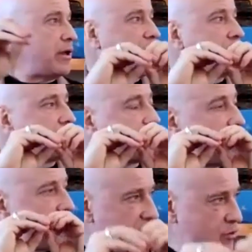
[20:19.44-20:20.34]
And so
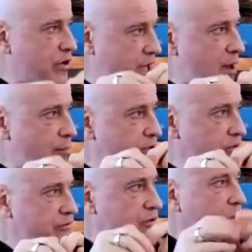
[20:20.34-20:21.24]
then what
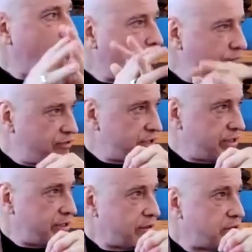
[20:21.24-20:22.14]
happens, hopefully,
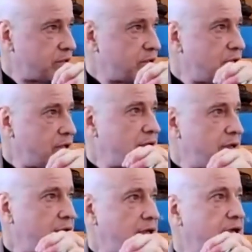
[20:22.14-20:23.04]

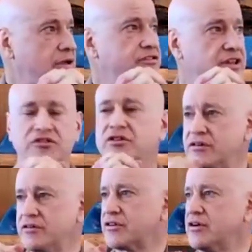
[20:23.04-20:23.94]
is they
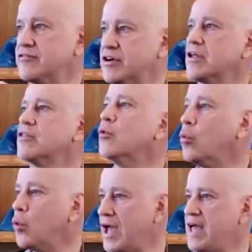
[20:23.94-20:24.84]
start discovering the
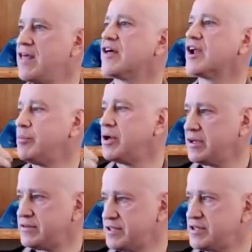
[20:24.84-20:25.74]
way that I
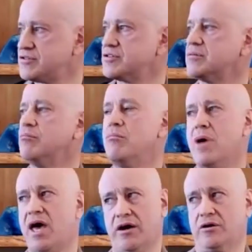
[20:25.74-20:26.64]
pay attention
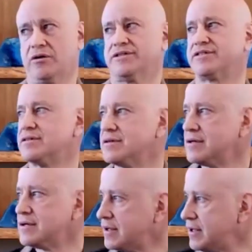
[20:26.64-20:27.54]
matters.
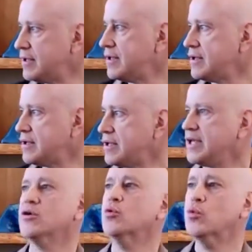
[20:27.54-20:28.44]

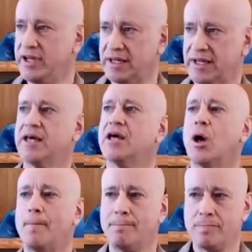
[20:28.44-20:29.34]
It really
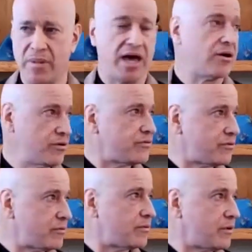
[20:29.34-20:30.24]
matters.